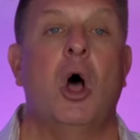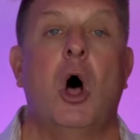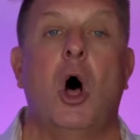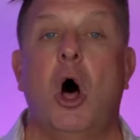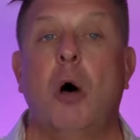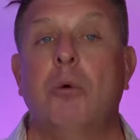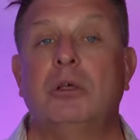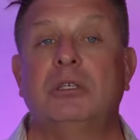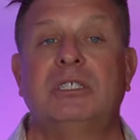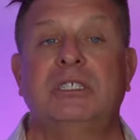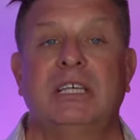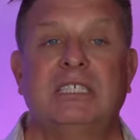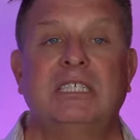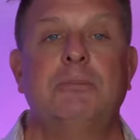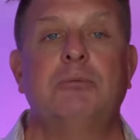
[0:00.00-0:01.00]
Almost
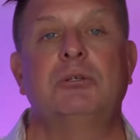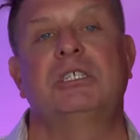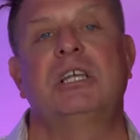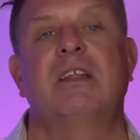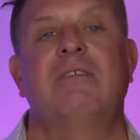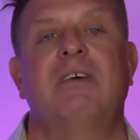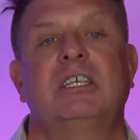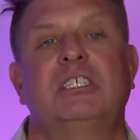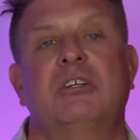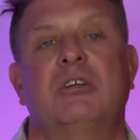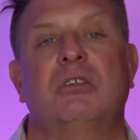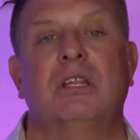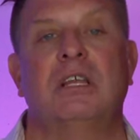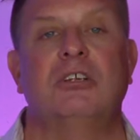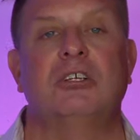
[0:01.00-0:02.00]
sixty percent of
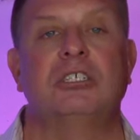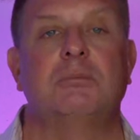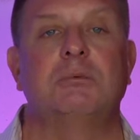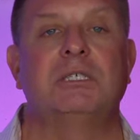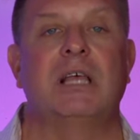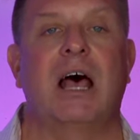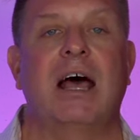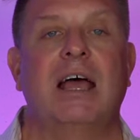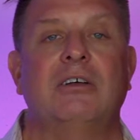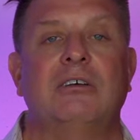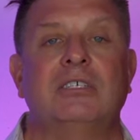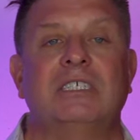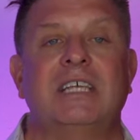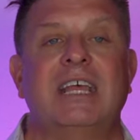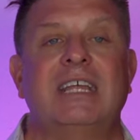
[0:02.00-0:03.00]
external leadership
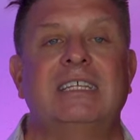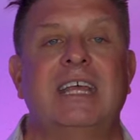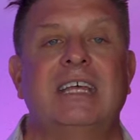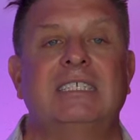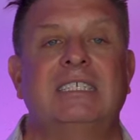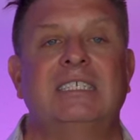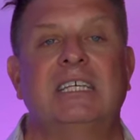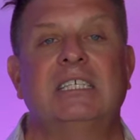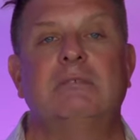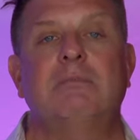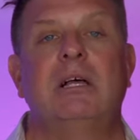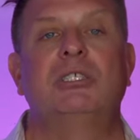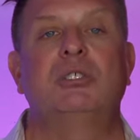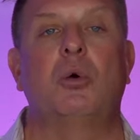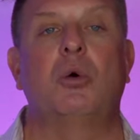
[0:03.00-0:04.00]
hires say it takes six
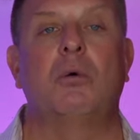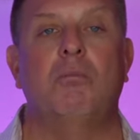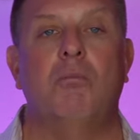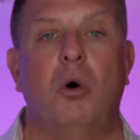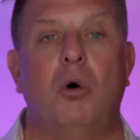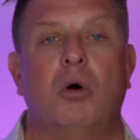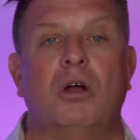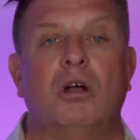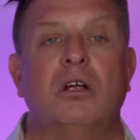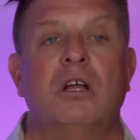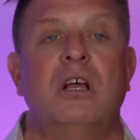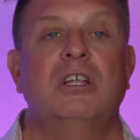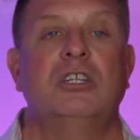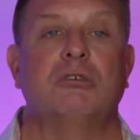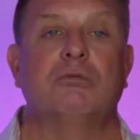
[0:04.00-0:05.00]
months or more
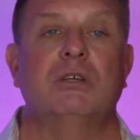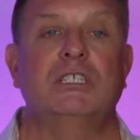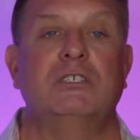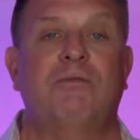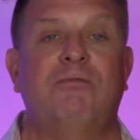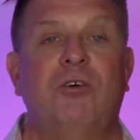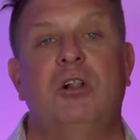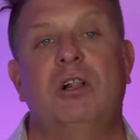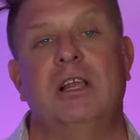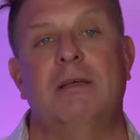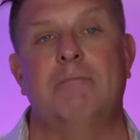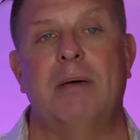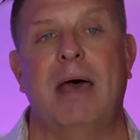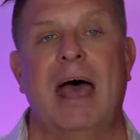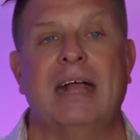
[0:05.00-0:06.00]
to reach full
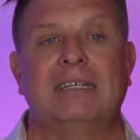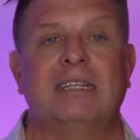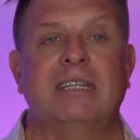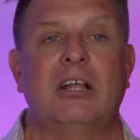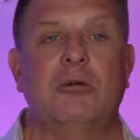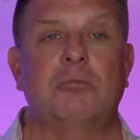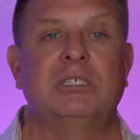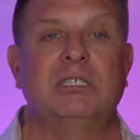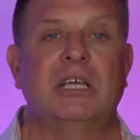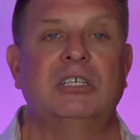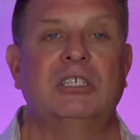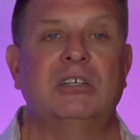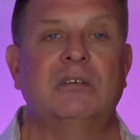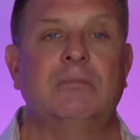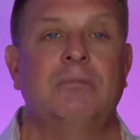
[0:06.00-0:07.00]
impact in their
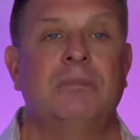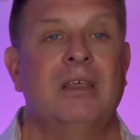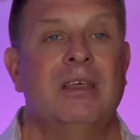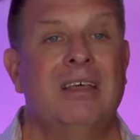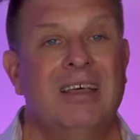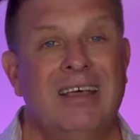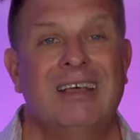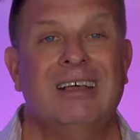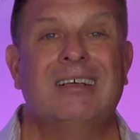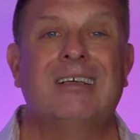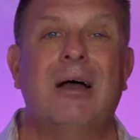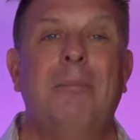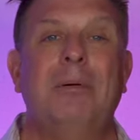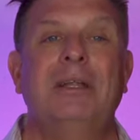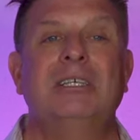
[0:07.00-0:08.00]
position.
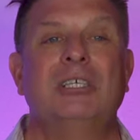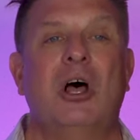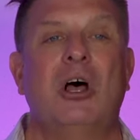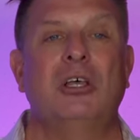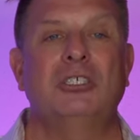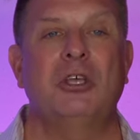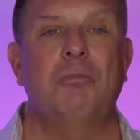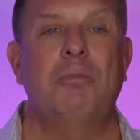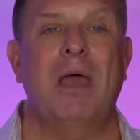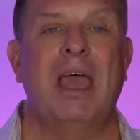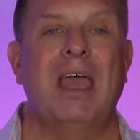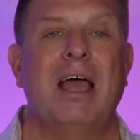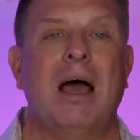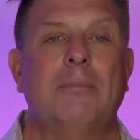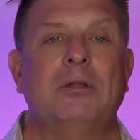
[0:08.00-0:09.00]
Companies also
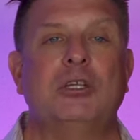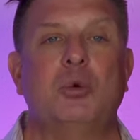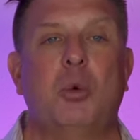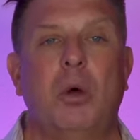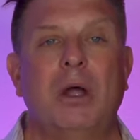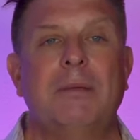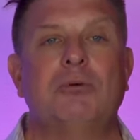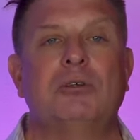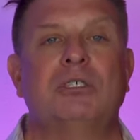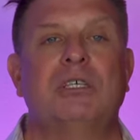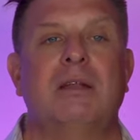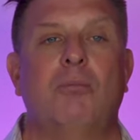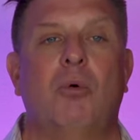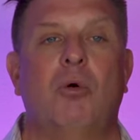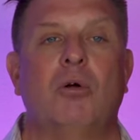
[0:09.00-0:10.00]
pay up to twenty
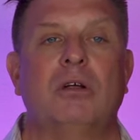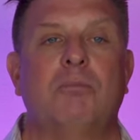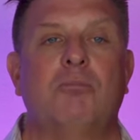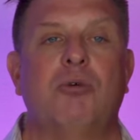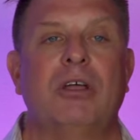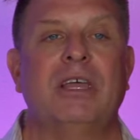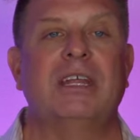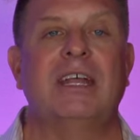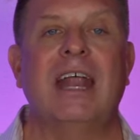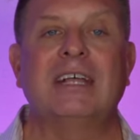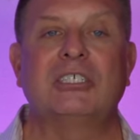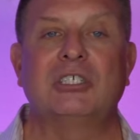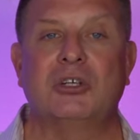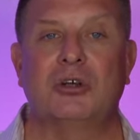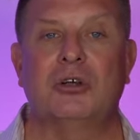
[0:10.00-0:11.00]
percent more to bring in an
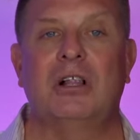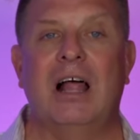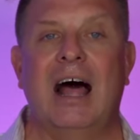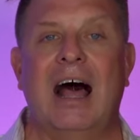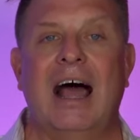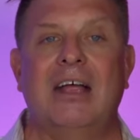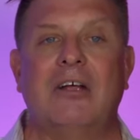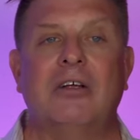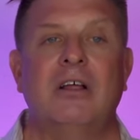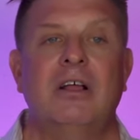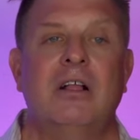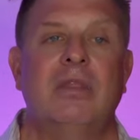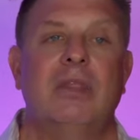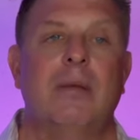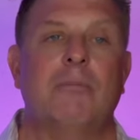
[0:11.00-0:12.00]
external hire
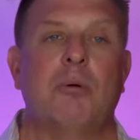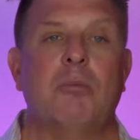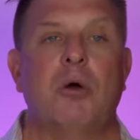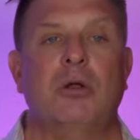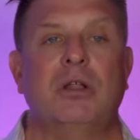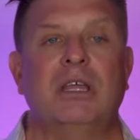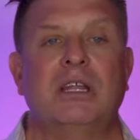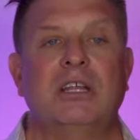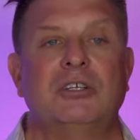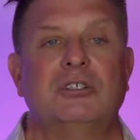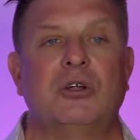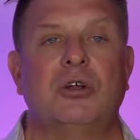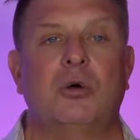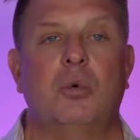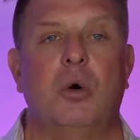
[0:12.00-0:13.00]
than promoting an
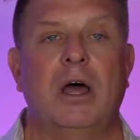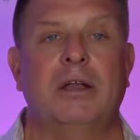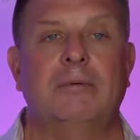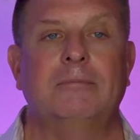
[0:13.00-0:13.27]
internal one.